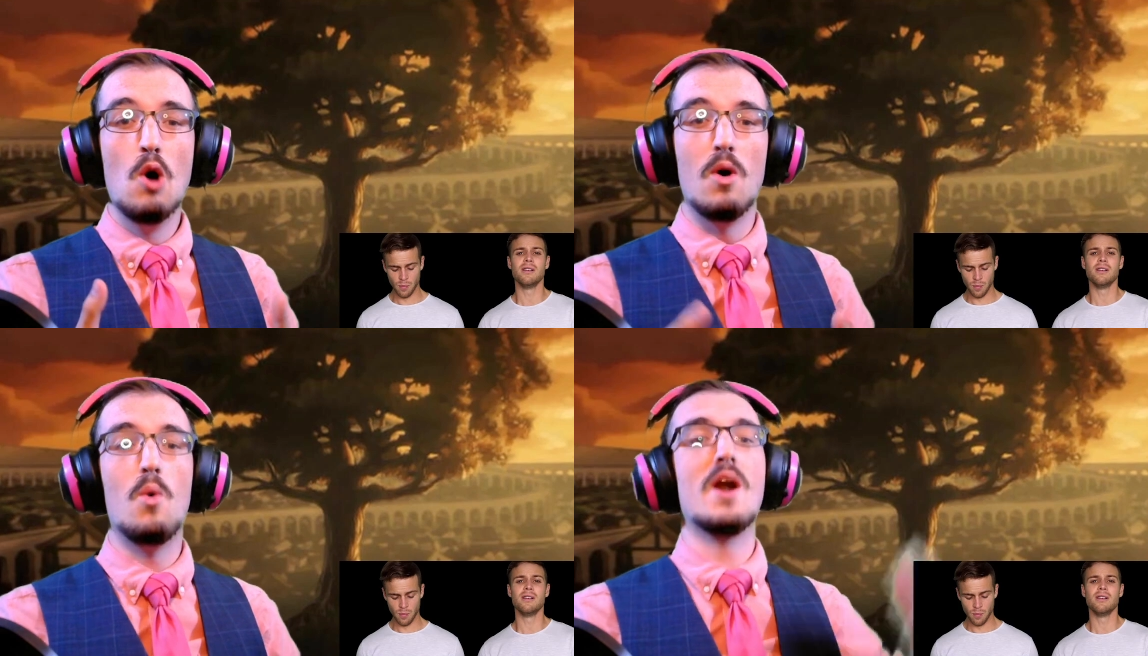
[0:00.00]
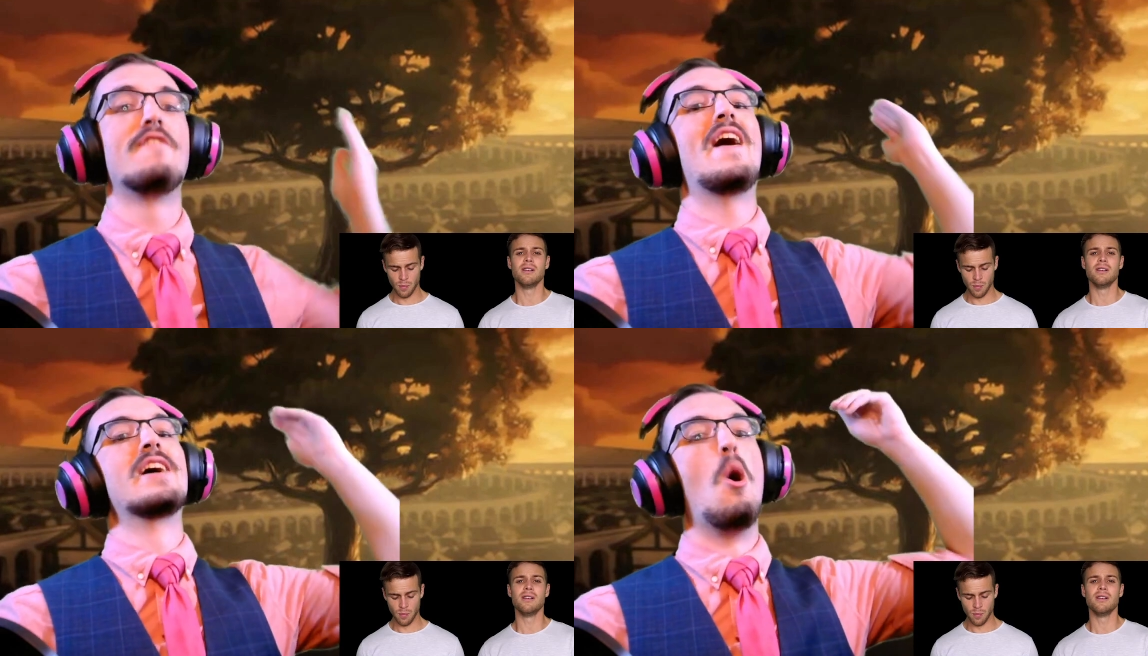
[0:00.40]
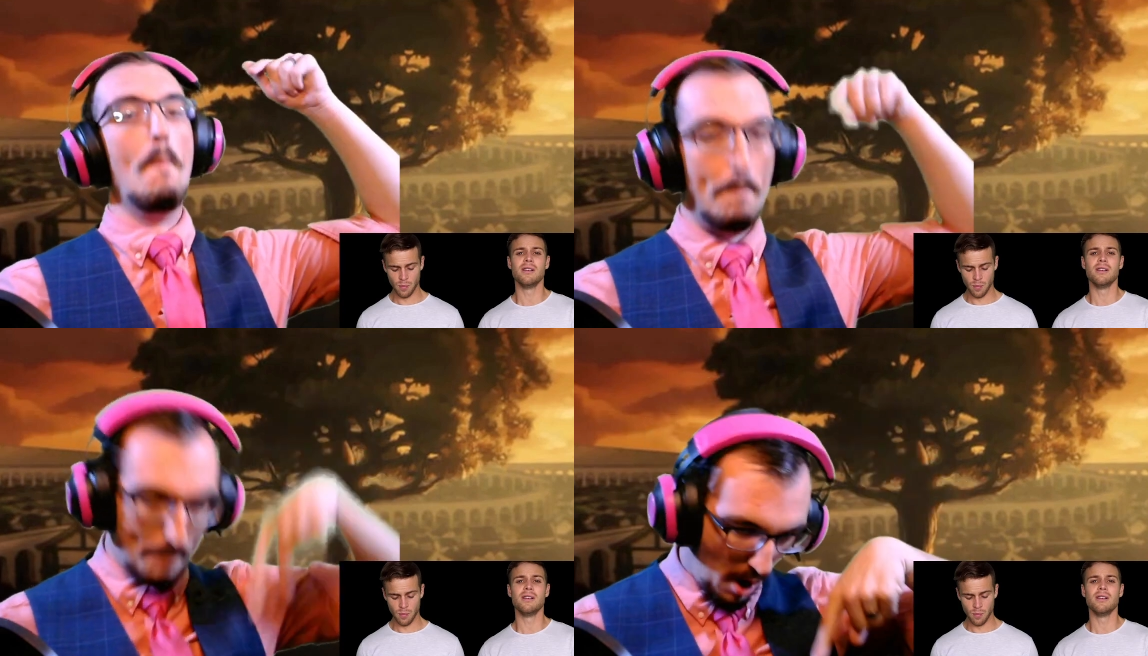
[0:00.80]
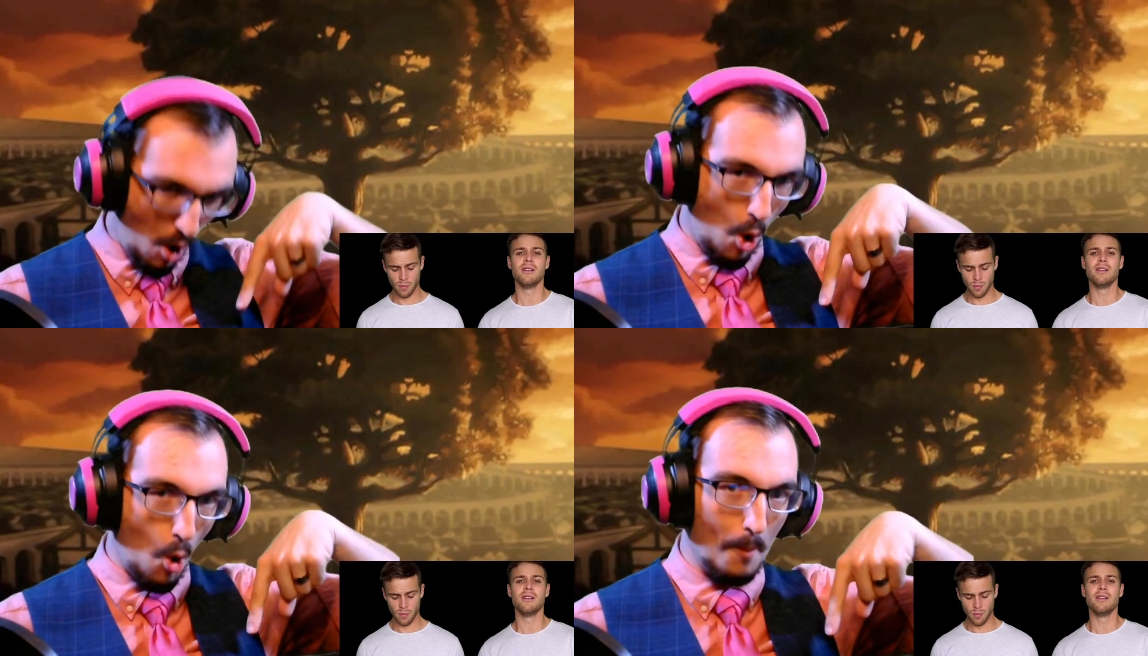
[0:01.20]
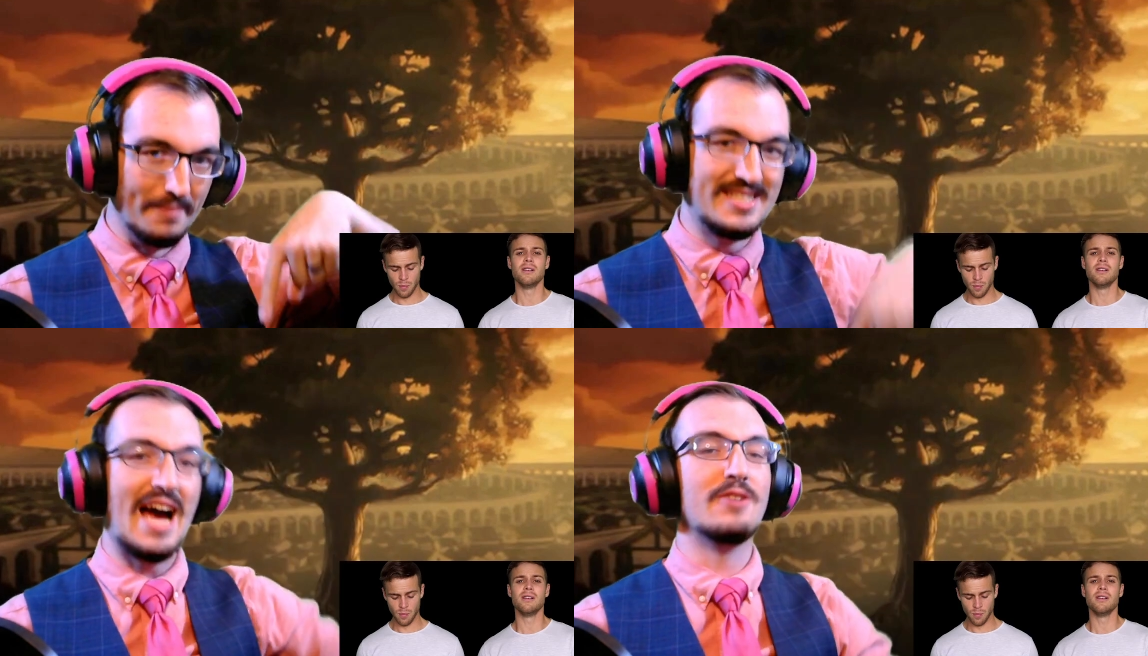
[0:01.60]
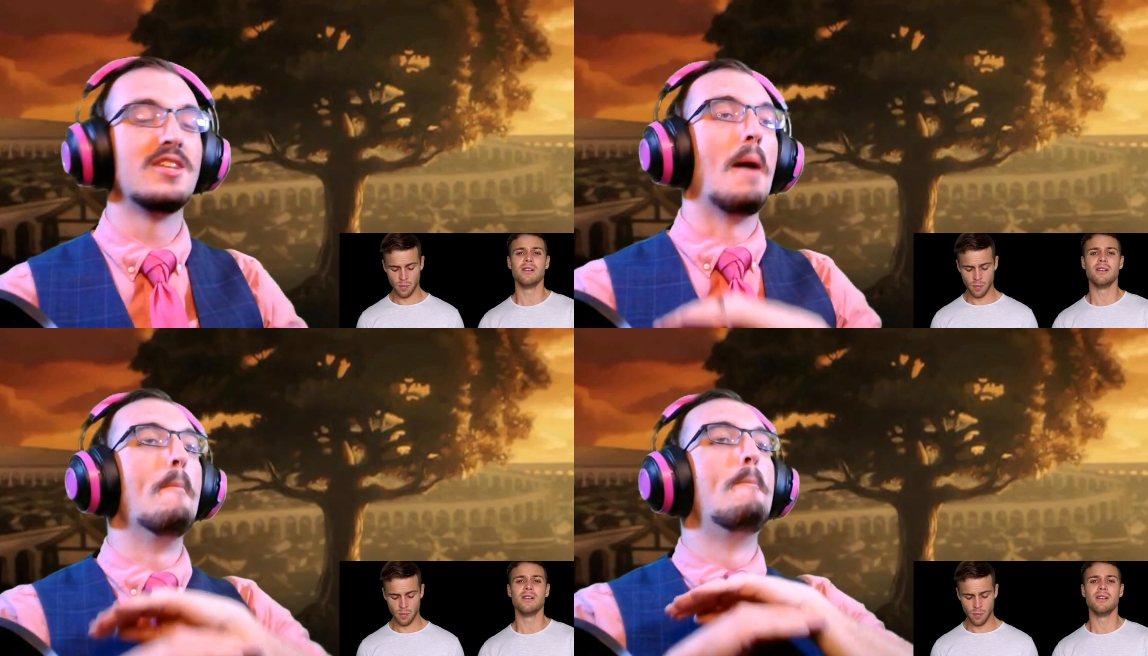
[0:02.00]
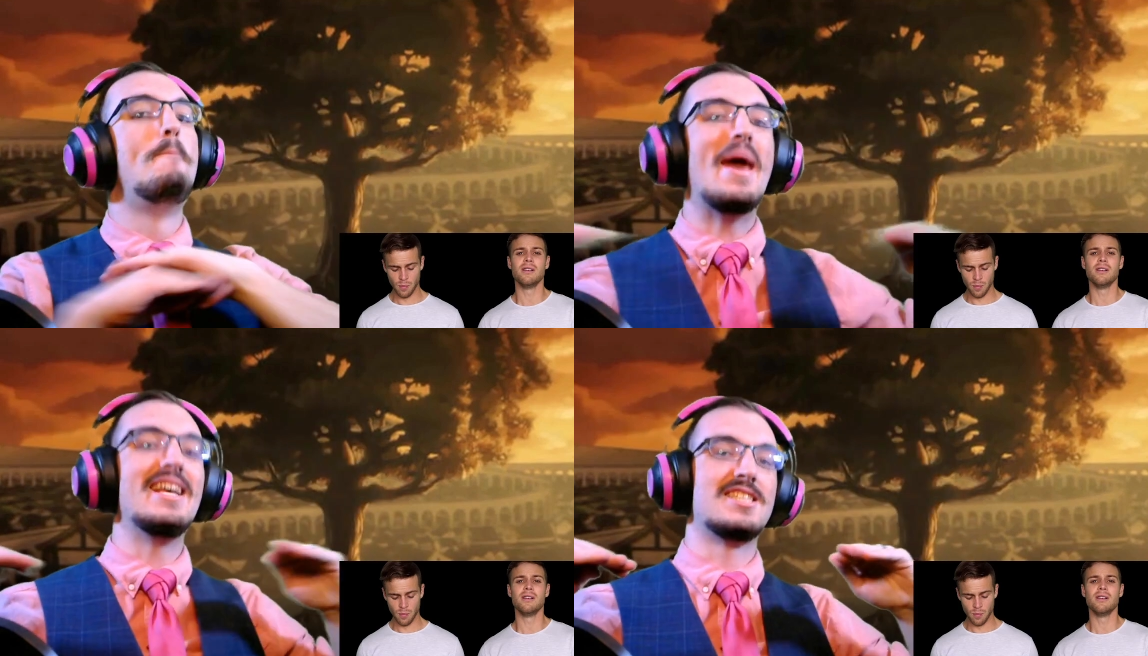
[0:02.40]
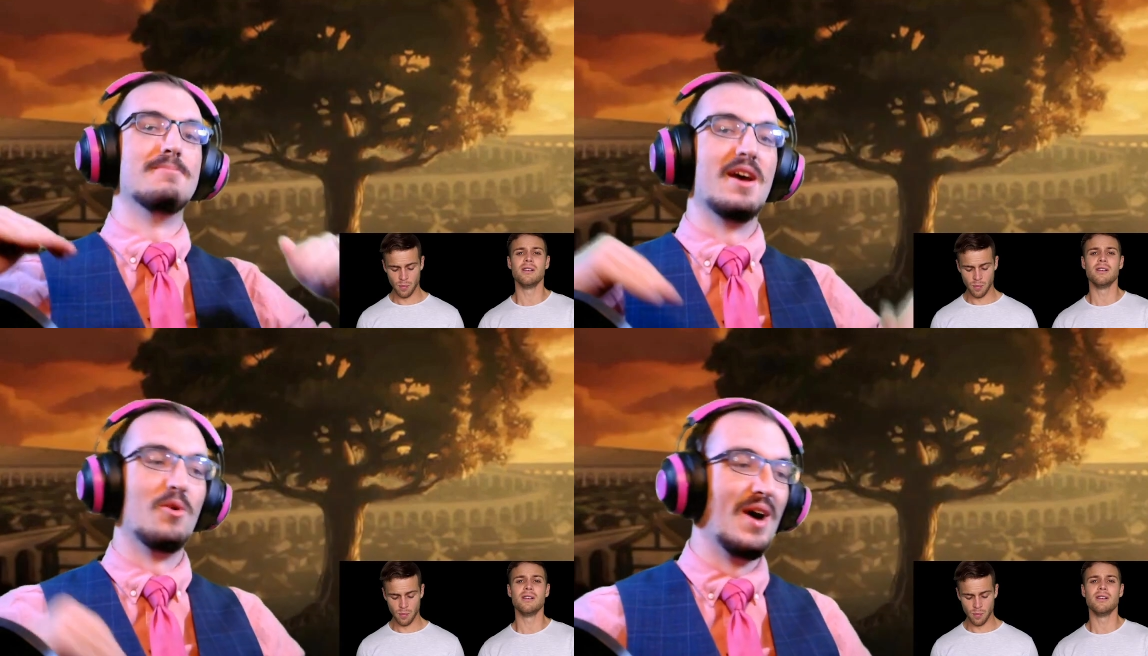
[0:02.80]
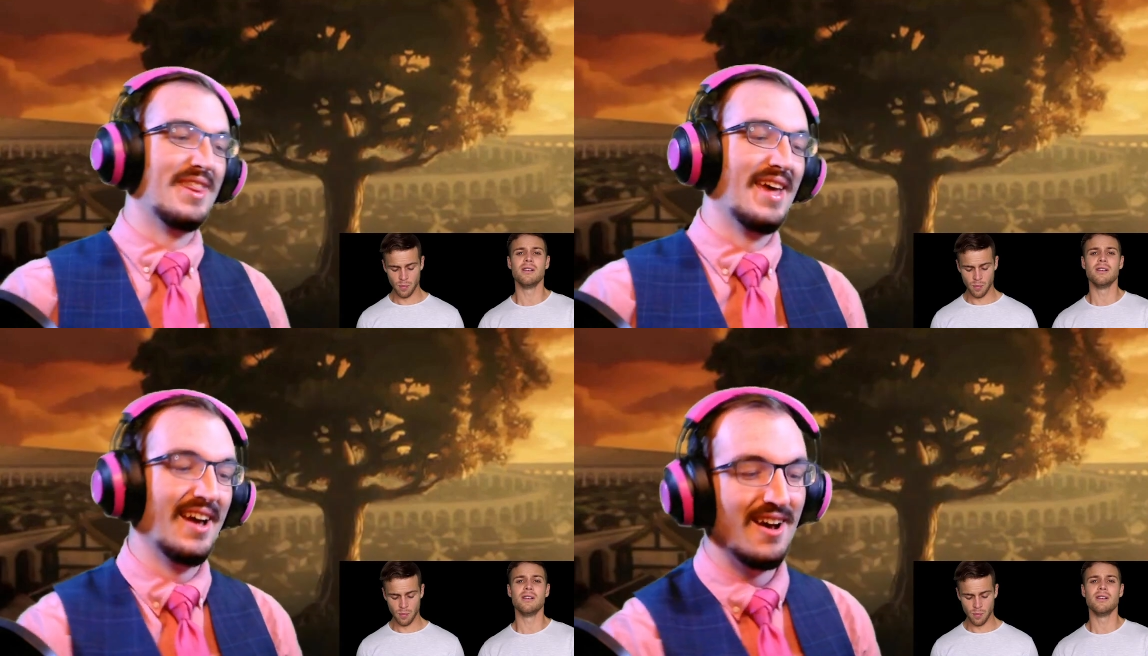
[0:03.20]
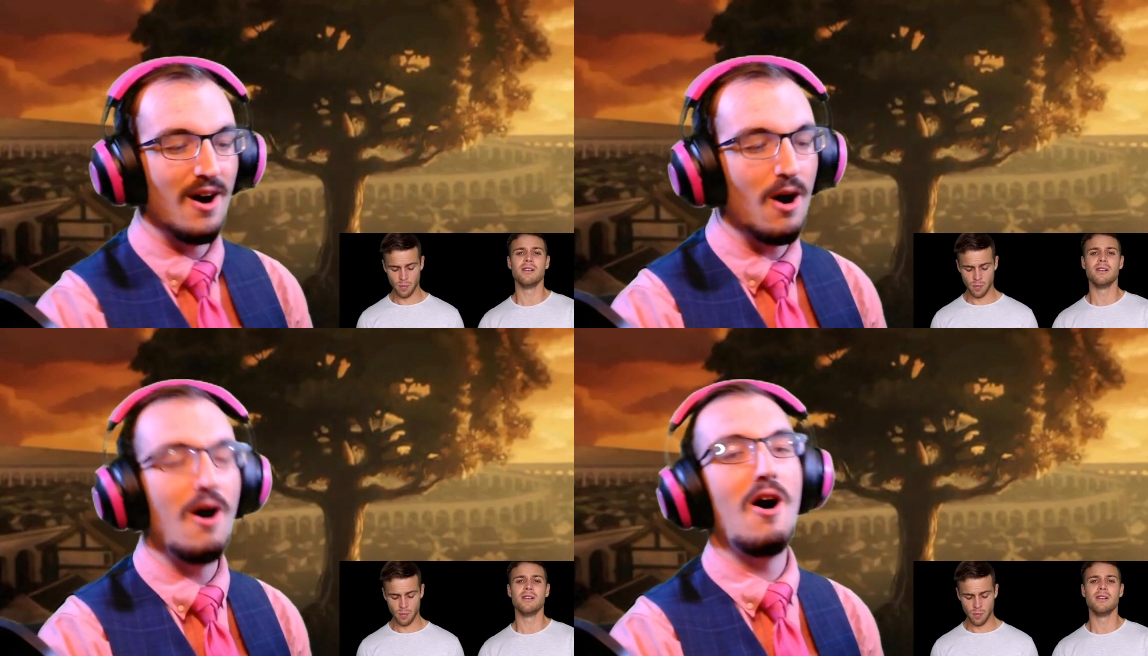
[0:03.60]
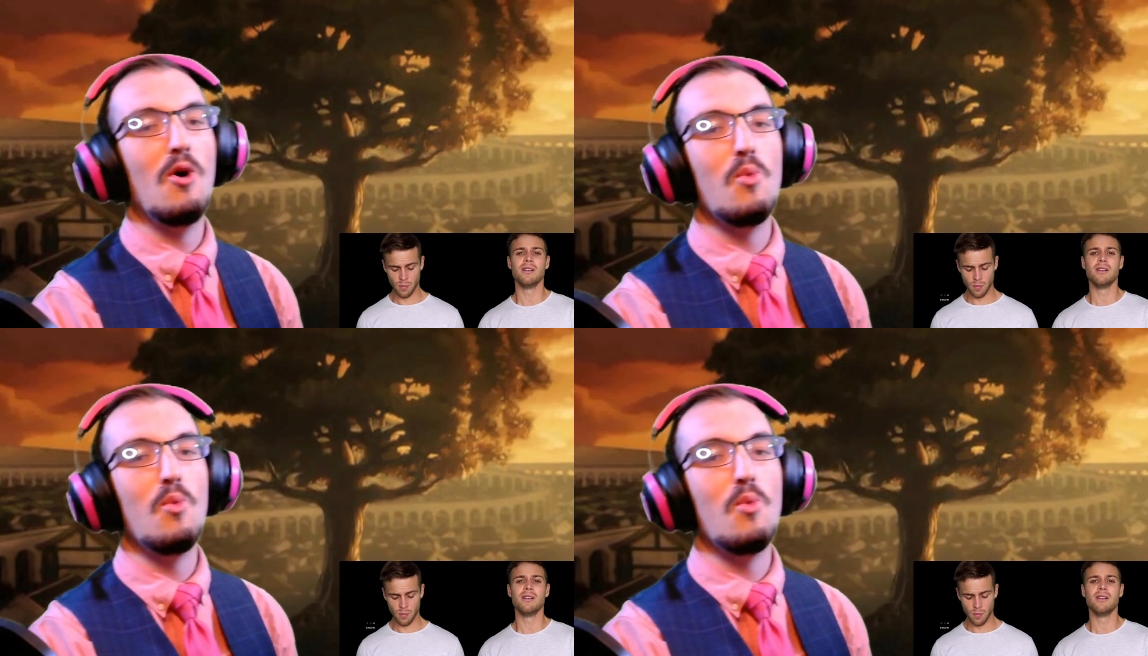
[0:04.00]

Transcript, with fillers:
Speaker 1: Well, what if I go boom down to the basement with it?" Oh,